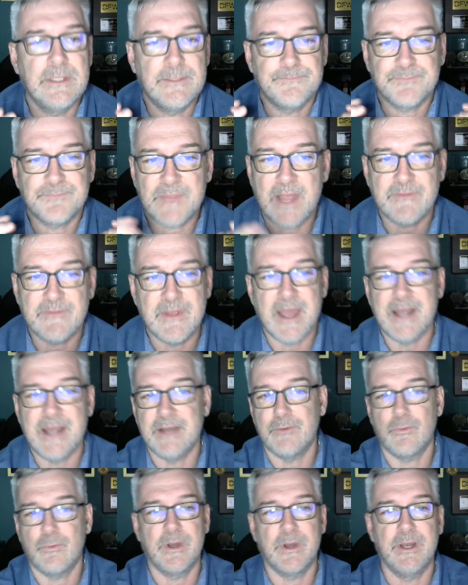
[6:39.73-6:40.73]
I've got it
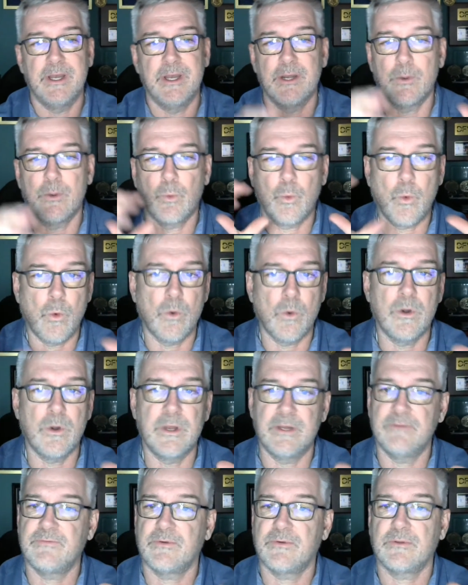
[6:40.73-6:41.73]
in red here, warning
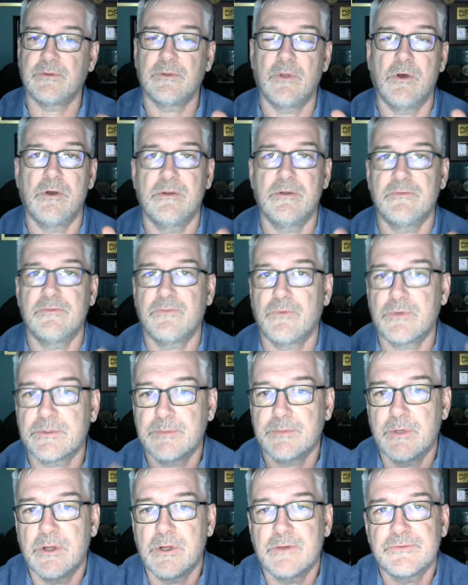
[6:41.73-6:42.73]
for law
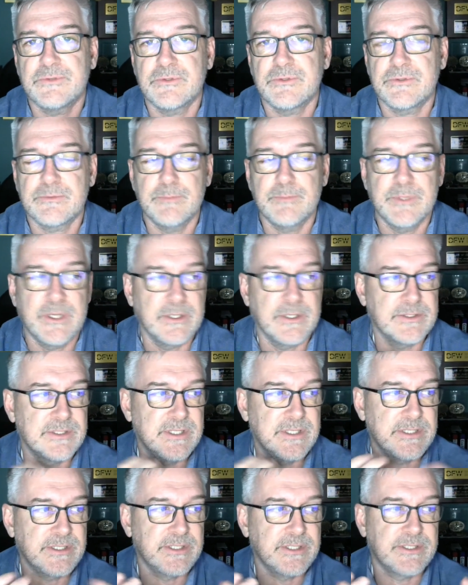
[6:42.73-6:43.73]
enforcement officers, because
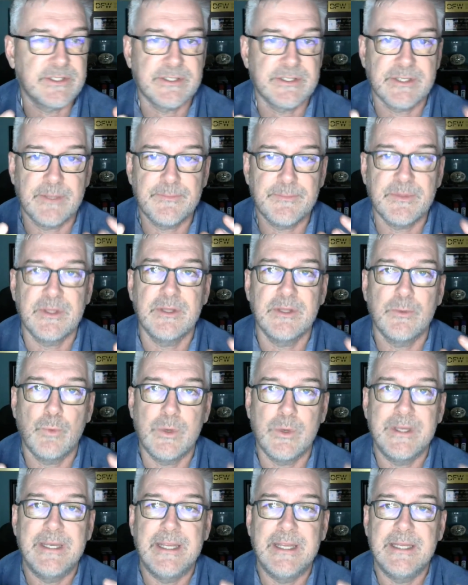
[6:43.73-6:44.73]
this is something that
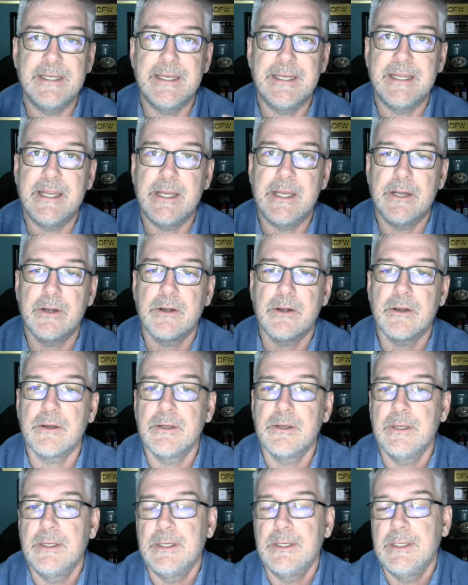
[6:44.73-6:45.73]
we need to hear.
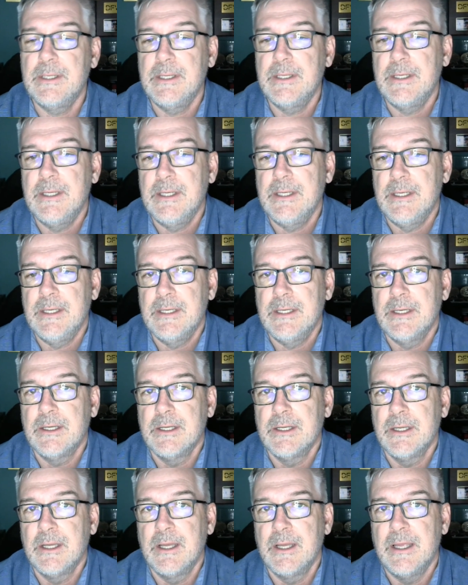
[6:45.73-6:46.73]

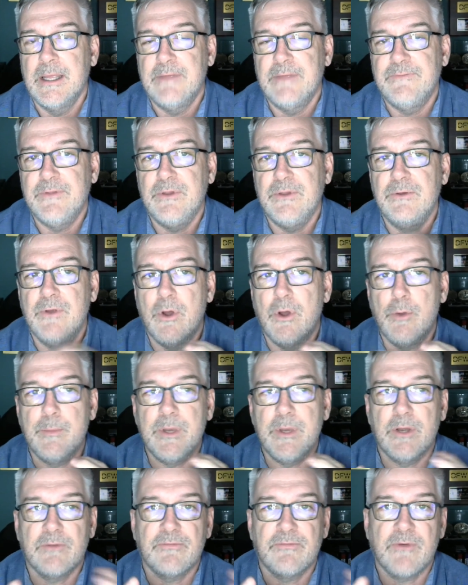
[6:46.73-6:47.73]
If you know me
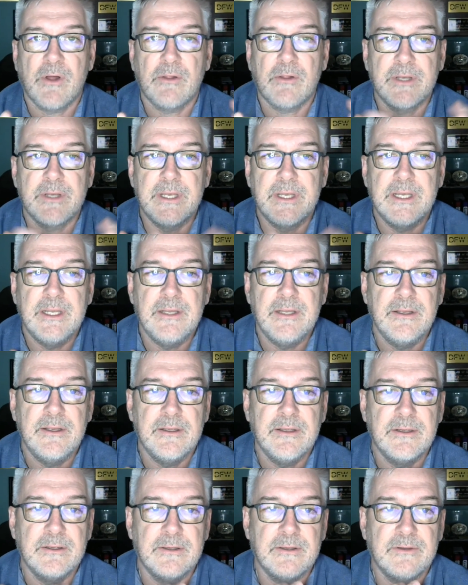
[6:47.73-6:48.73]
or followed any
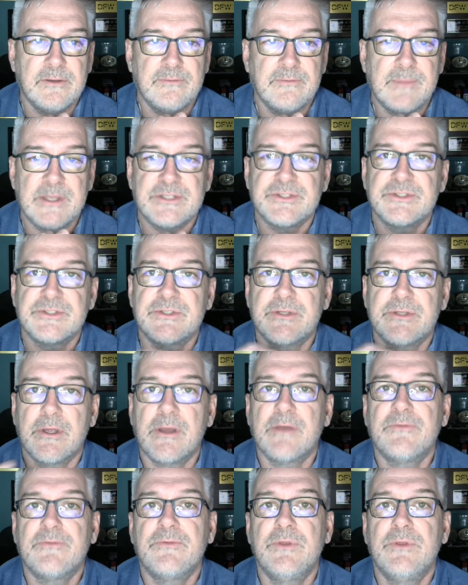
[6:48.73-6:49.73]
of my
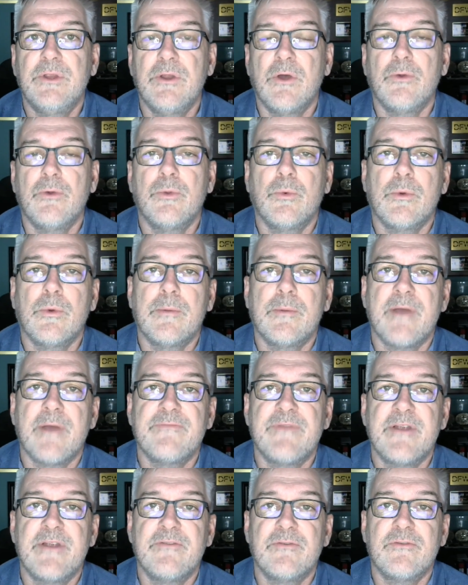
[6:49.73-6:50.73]
stuff, you know that one of my
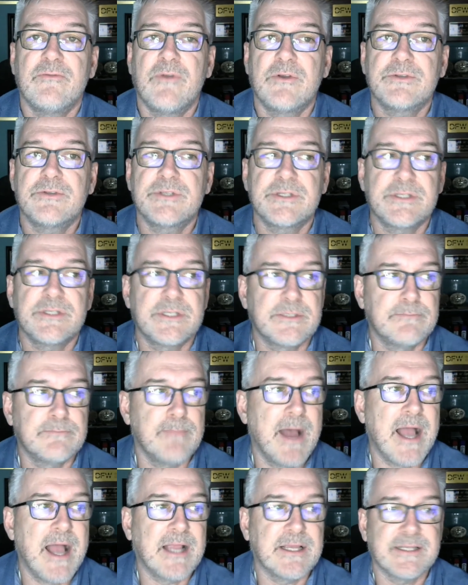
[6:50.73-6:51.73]
favorite verses is
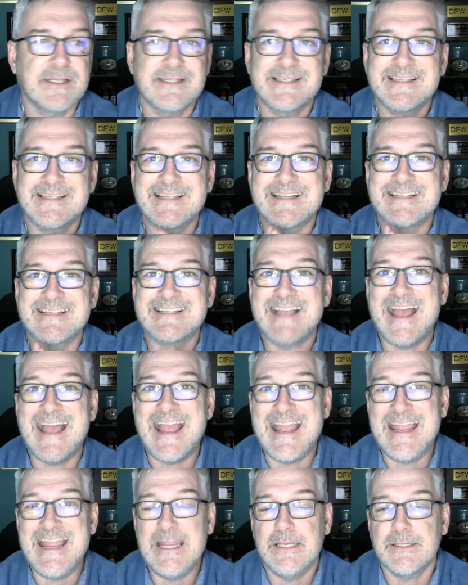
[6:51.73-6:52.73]
Micah 6:8.
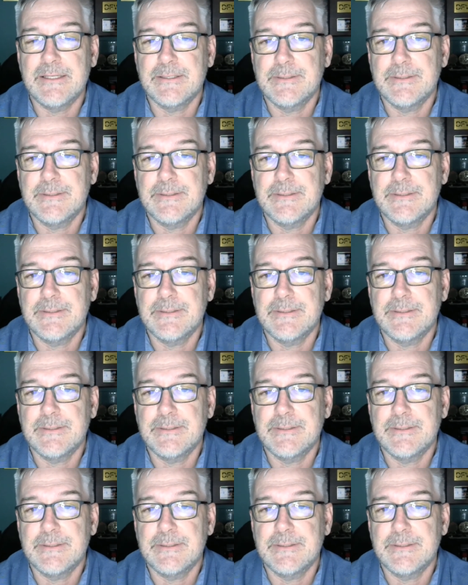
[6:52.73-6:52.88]
It